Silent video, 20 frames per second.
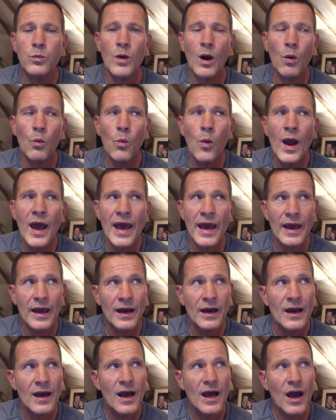
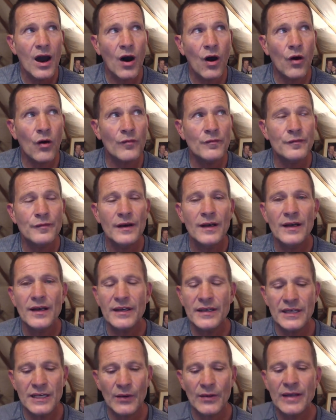aware of,
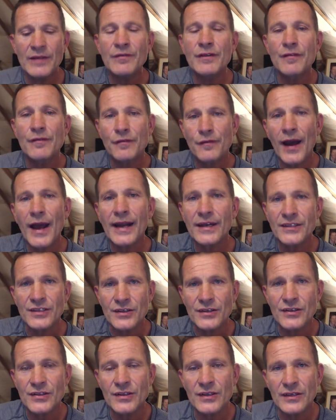even
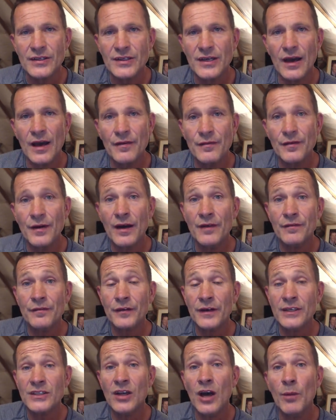factors that,
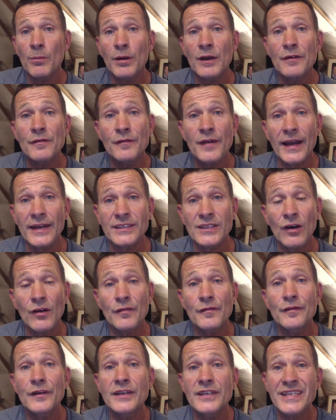for example, affect our
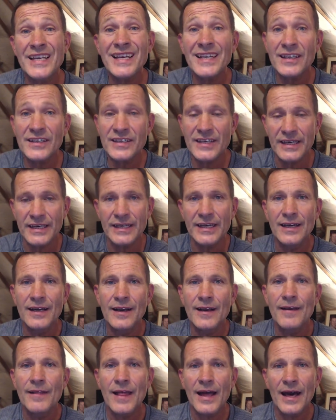fertility
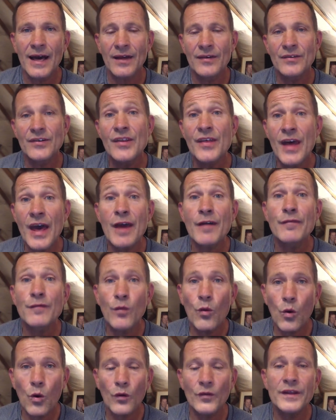and
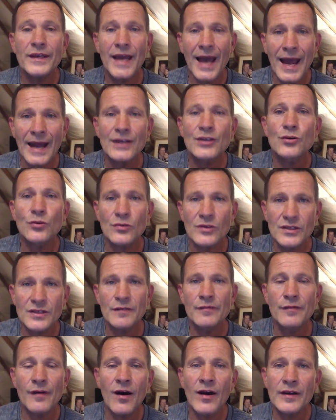therefore the actual
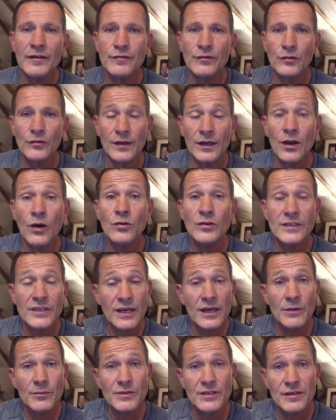survival, the
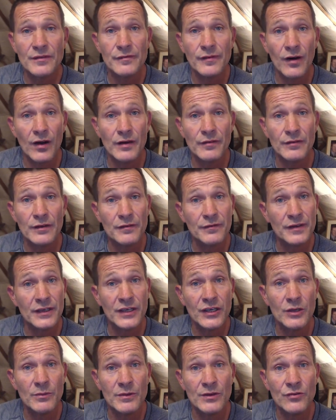long-term survival of the
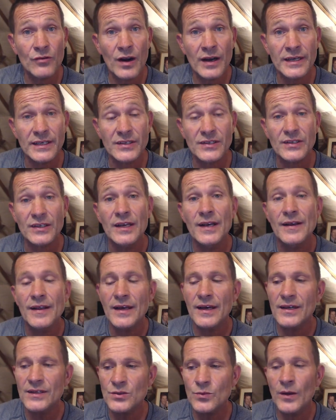human race,
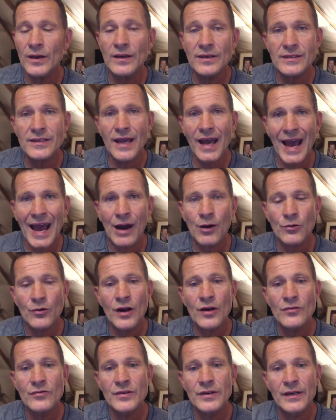as well as
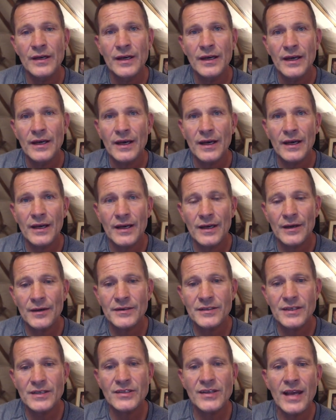our own
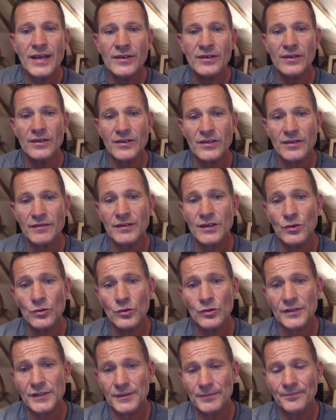descendants, of
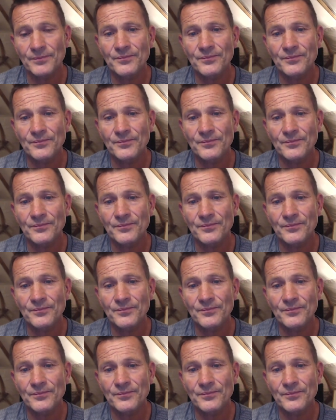course.